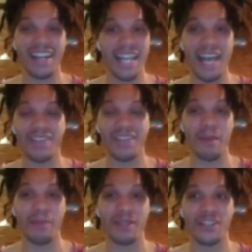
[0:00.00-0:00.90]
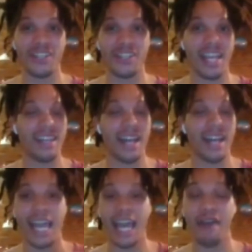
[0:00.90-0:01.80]
having a repetition yet.
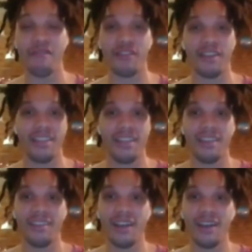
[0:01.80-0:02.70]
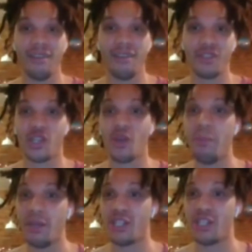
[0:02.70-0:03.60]
I have two
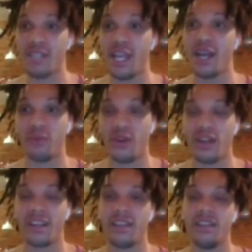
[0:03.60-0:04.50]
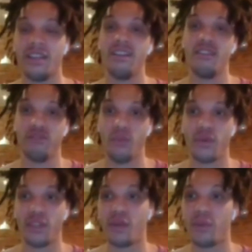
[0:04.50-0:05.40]
bishops and a rook for
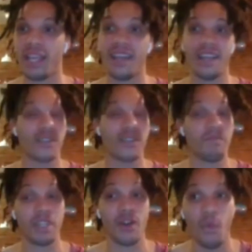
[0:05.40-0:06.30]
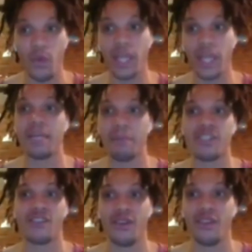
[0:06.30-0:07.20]
the queen. That's a, you know, winning
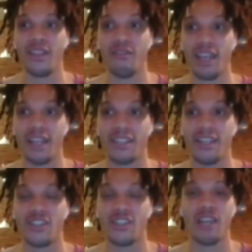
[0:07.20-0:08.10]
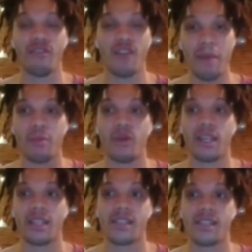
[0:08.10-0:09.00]
material advantage if I'm able to
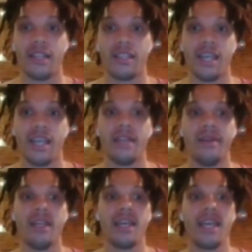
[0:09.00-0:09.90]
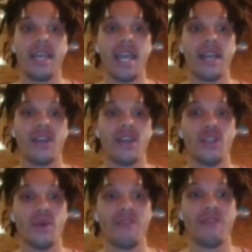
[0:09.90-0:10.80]
consolidate. And
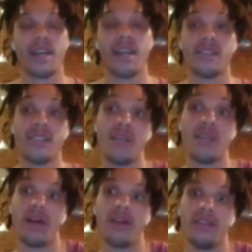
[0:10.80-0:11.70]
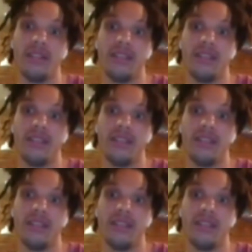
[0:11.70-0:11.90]
you have to kind of see, well,